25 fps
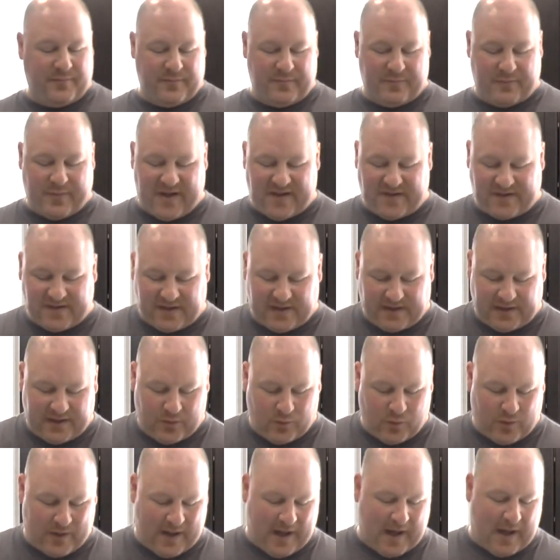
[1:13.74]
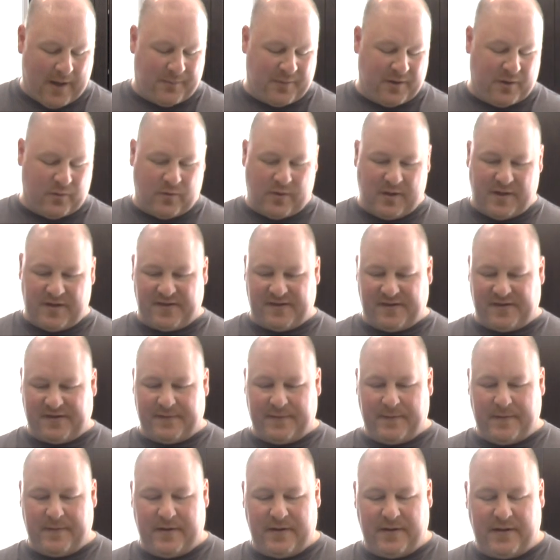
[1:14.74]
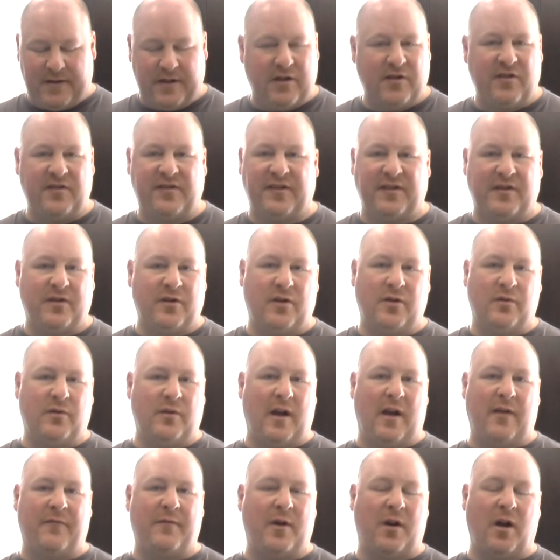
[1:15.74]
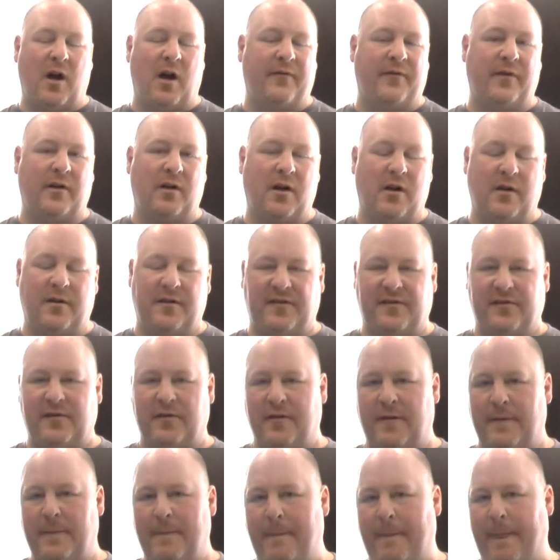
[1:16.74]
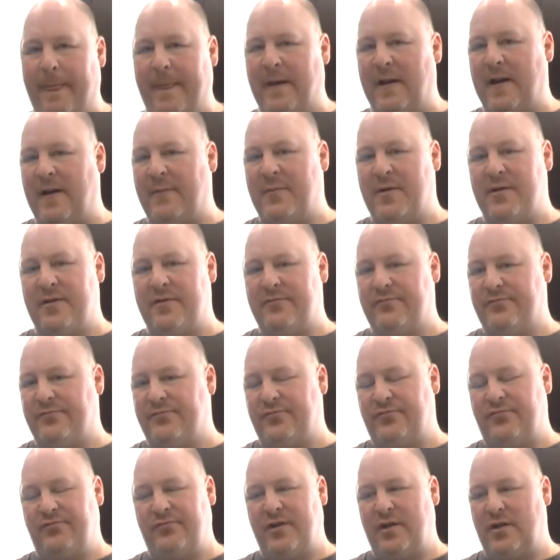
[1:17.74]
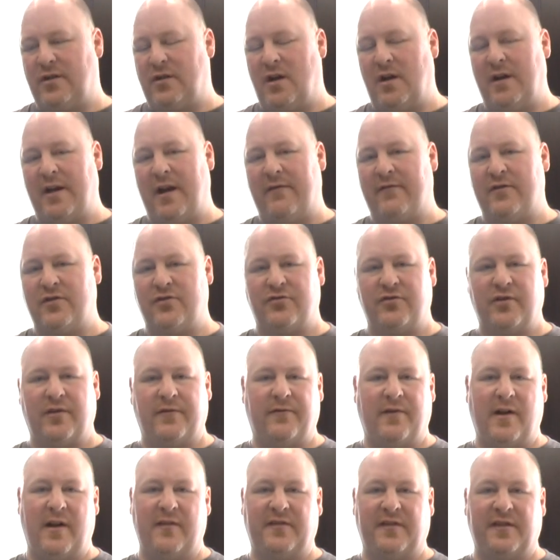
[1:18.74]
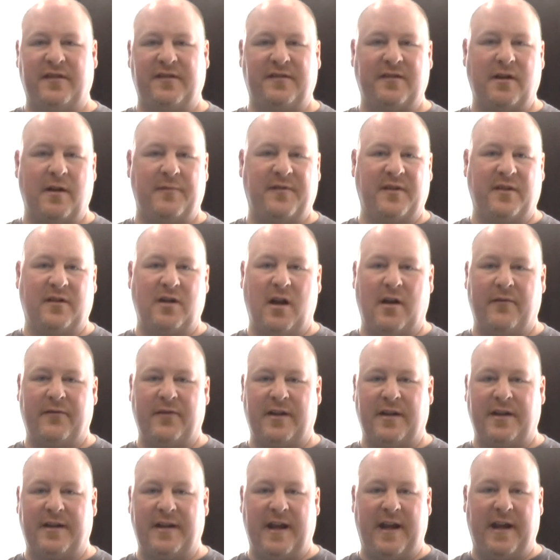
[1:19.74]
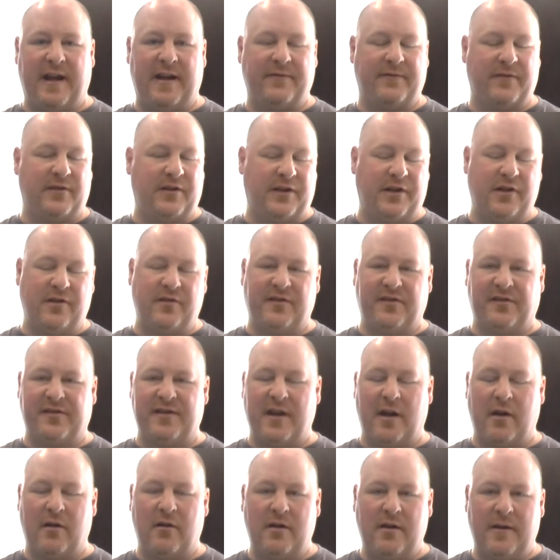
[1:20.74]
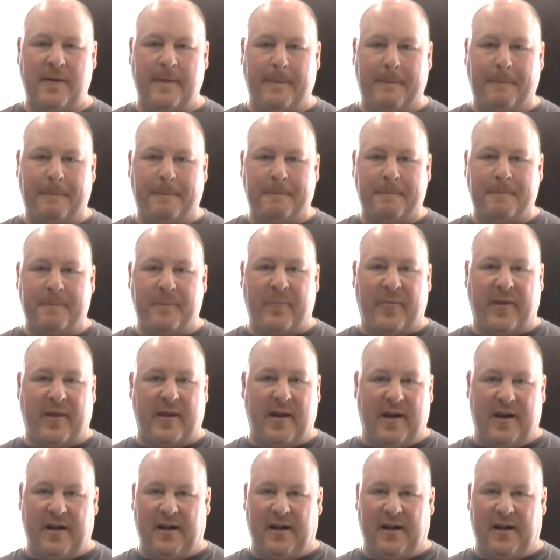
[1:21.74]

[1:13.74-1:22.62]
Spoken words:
Basically what happened was, years ago, I'm a coffee connoisseur, and I've been, on average drinking 5-6 cups of coffee a day for years now.